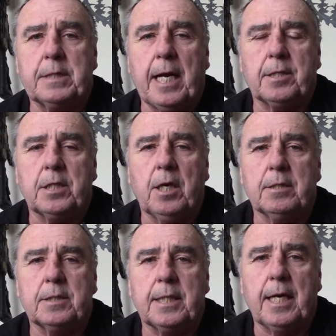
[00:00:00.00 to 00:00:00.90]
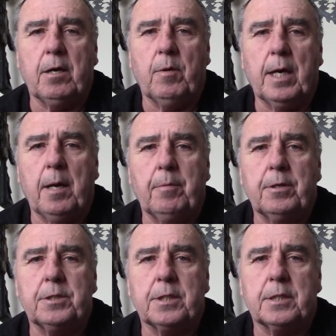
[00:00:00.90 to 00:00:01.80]
actually on sale when I
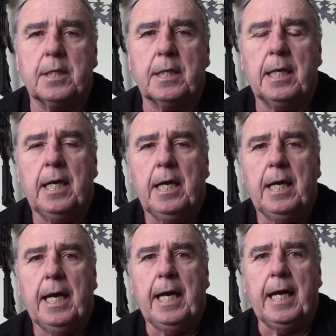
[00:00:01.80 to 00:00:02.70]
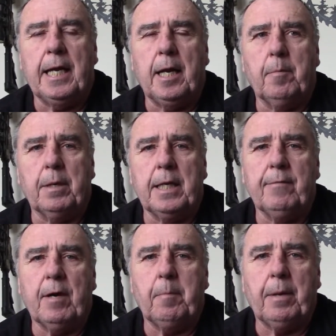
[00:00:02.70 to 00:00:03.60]
purchased it, and I believe
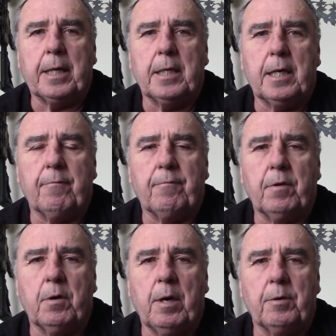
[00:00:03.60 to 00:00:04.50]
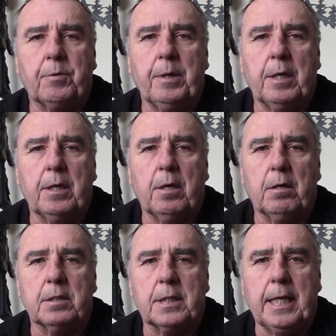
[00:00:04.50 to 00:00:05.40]
I picked it up for around
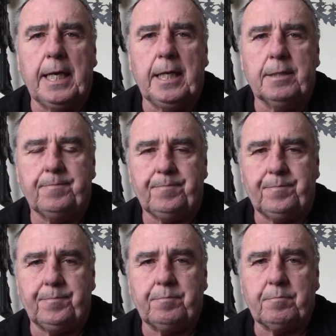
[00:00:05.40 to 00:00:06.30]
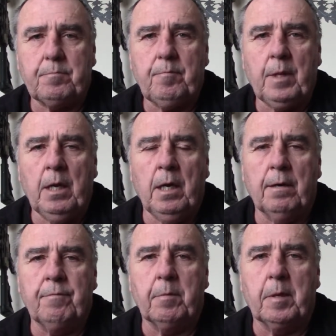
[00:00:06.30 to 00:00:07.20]
$300 Canadian
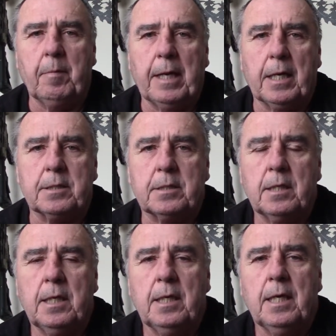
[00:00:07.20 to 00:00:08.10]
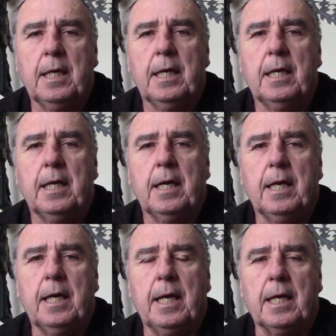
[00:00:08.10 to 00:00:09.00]
from Cabela's.
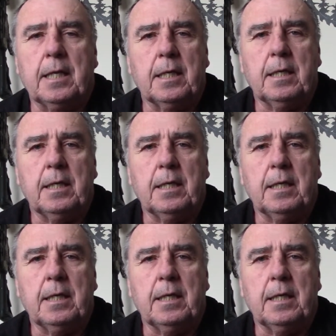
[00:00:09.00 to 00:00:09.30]
And